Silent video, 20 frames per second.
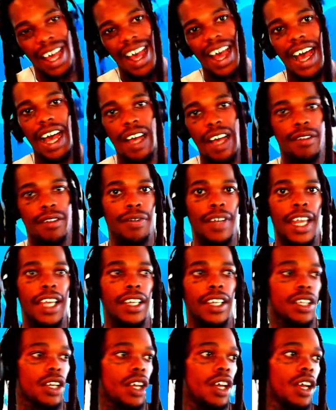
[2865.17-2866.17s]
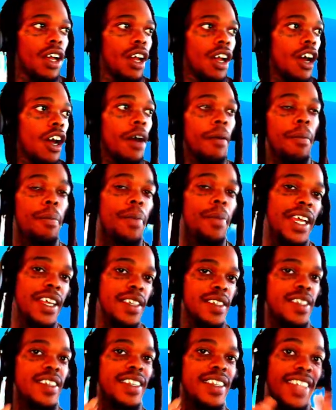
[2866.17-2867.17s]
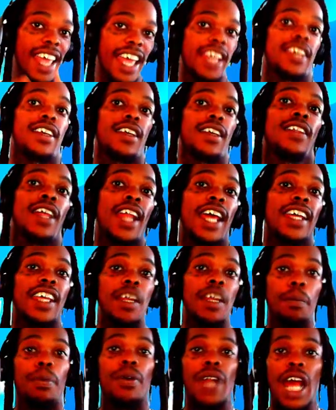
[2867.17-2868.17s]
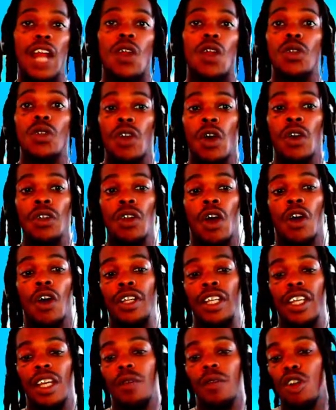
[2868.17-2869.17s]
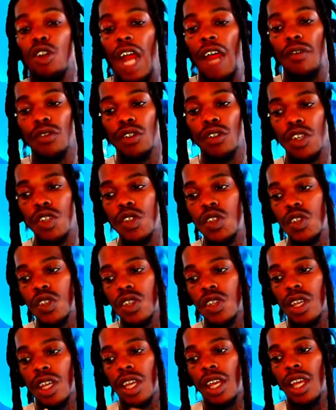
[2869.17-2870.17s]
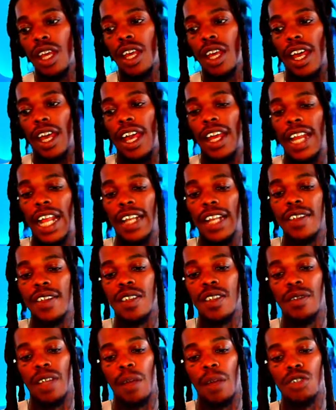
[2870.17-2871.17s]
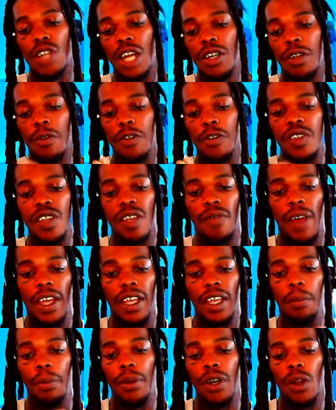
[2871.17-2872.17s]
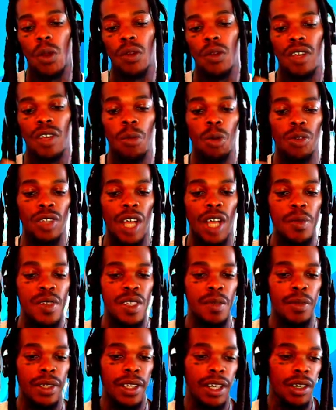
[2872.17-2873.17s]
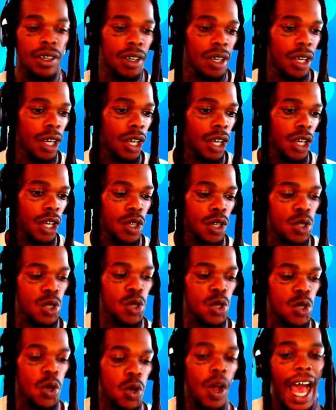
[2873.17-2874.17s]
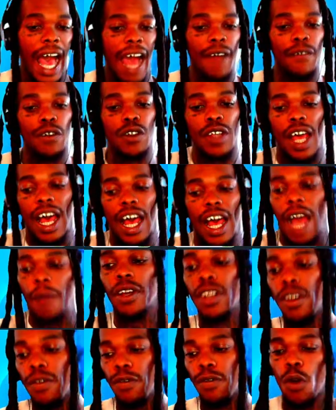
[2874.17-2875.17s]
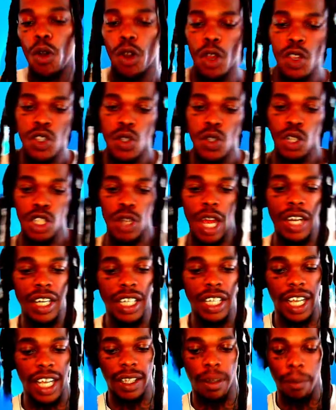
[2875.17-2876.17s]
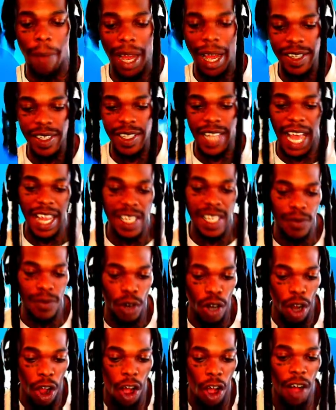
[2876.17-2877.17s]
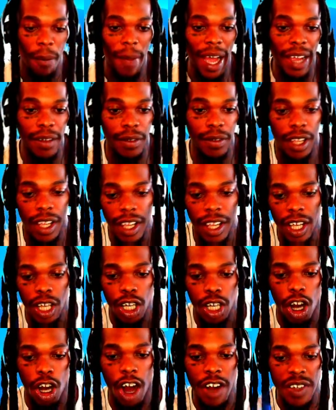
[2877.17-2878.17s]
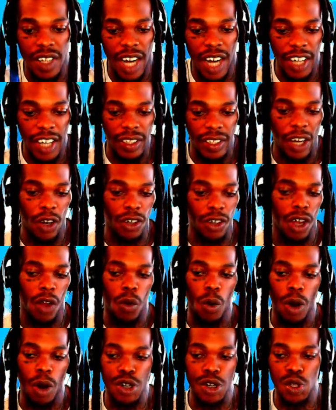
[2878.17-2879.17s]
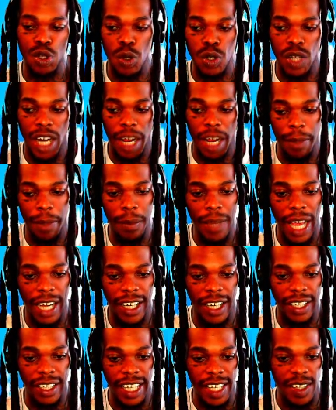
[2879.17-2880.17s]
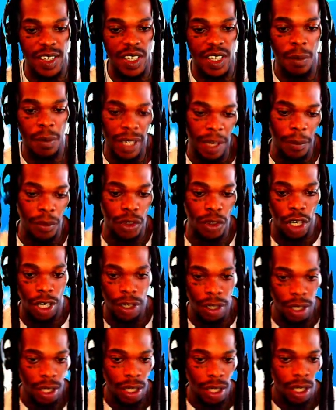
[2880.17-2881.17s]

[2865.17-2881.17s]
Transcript: have like a base deck that I can put out on Game Crafters, and at the same time trying to see if I can put it on Tabletop Simulator. So I'm gonna focus on trying to get my stats for all my cards that are not War Soul, so that maybe I can get some of them done.